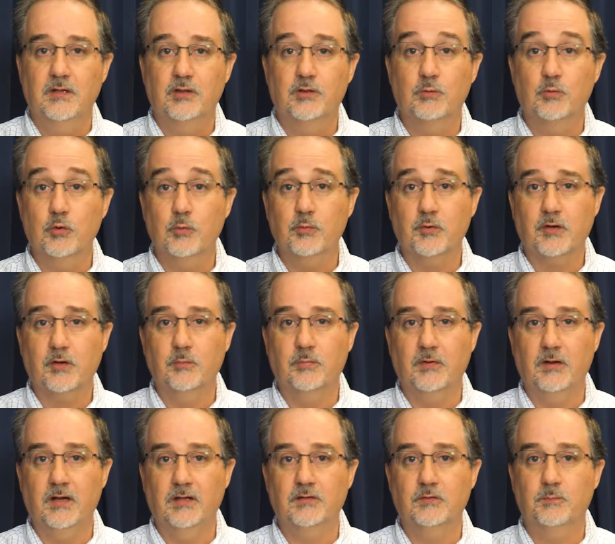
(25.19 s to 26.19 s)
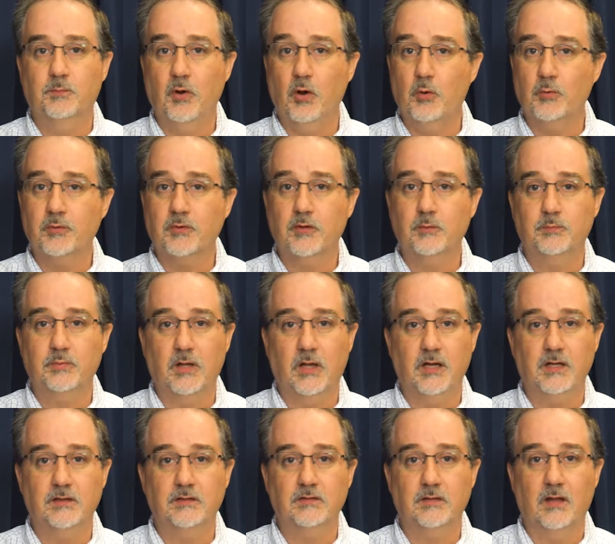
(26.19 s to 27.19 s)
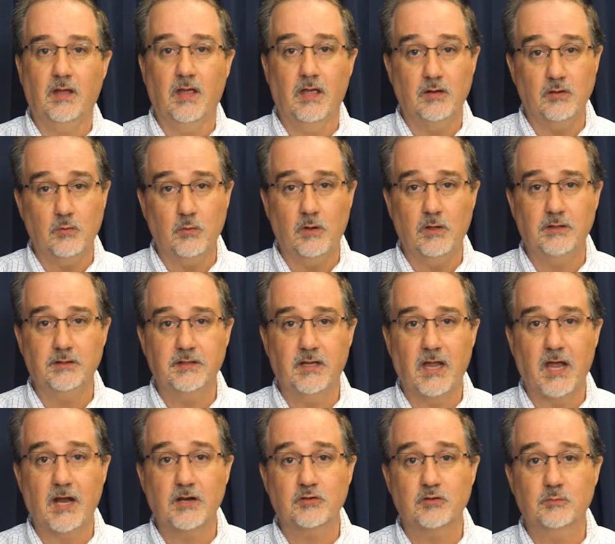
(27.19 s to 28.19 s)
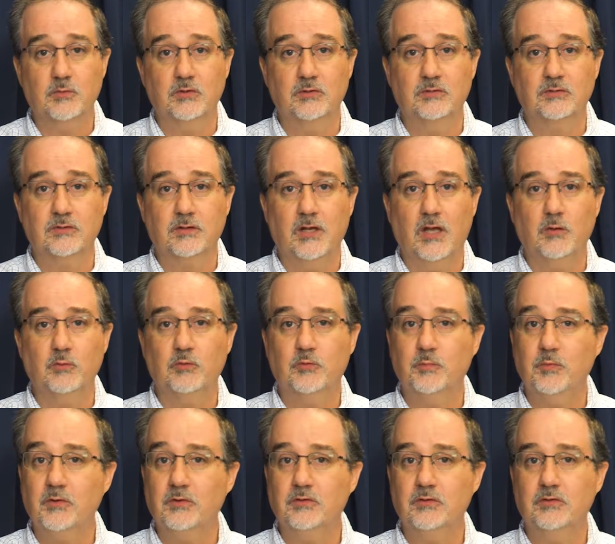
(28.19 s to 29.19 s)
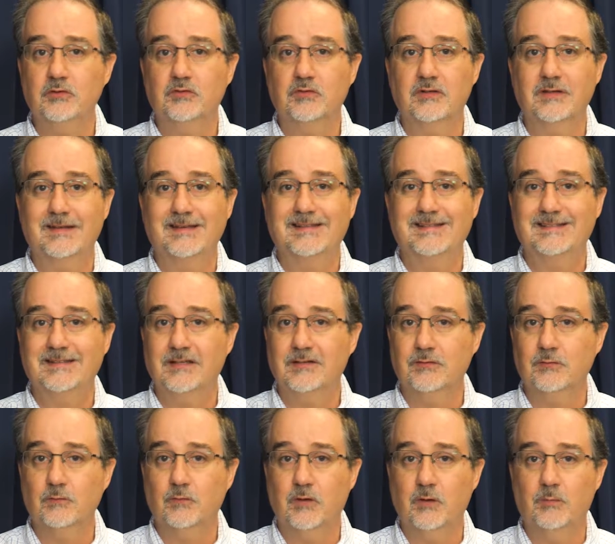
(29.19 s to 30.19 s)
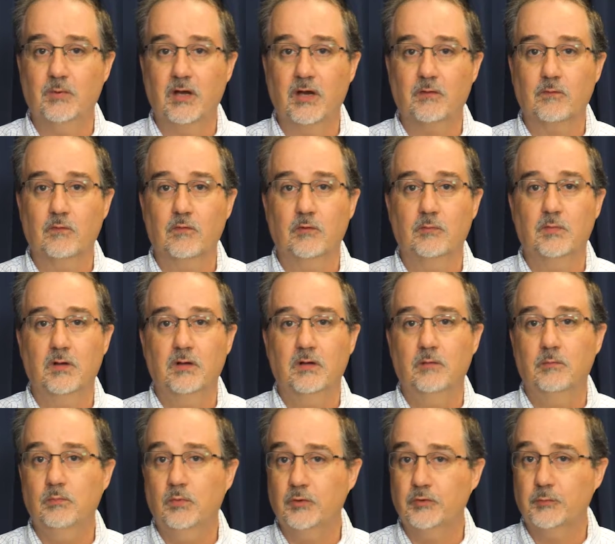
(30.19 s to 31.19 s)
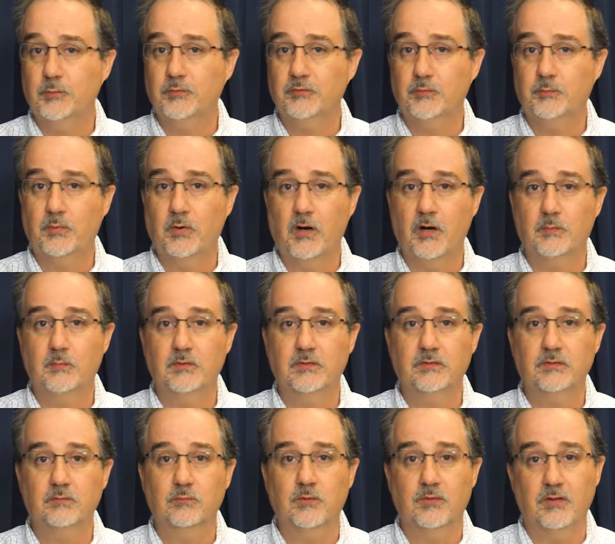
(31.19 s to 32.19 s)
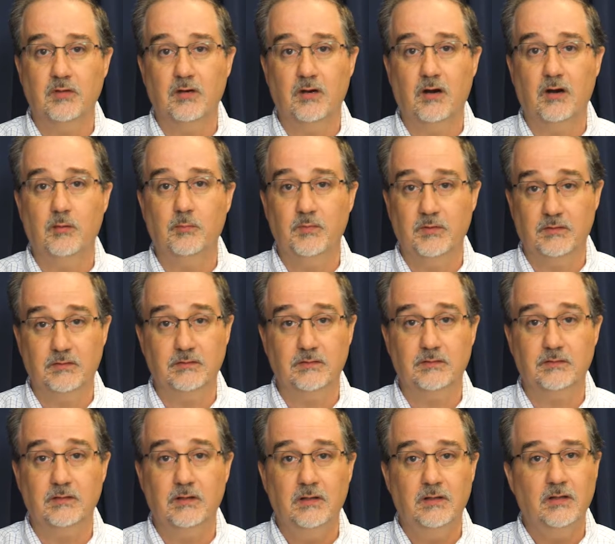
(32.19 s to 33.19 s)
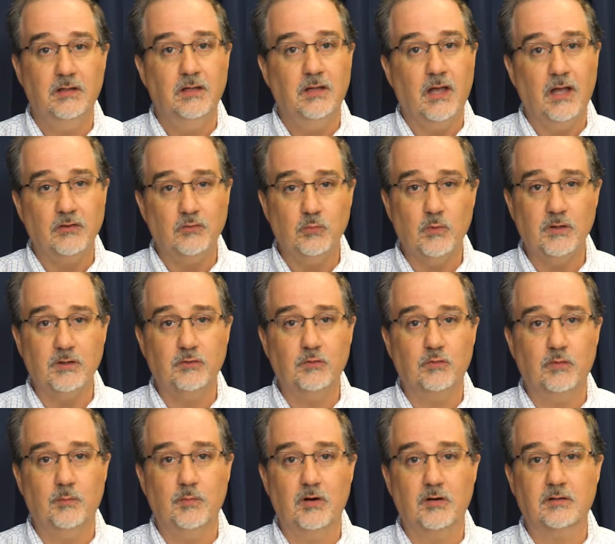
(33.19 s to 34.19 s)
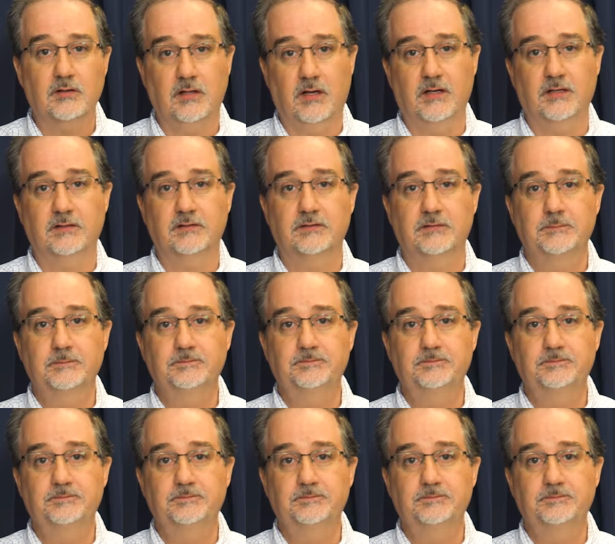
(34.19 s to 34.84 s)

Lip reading: The rubric combines both compliance and quality attributes and was built using extensive feedback from multiple departments within our business as well as from our clients.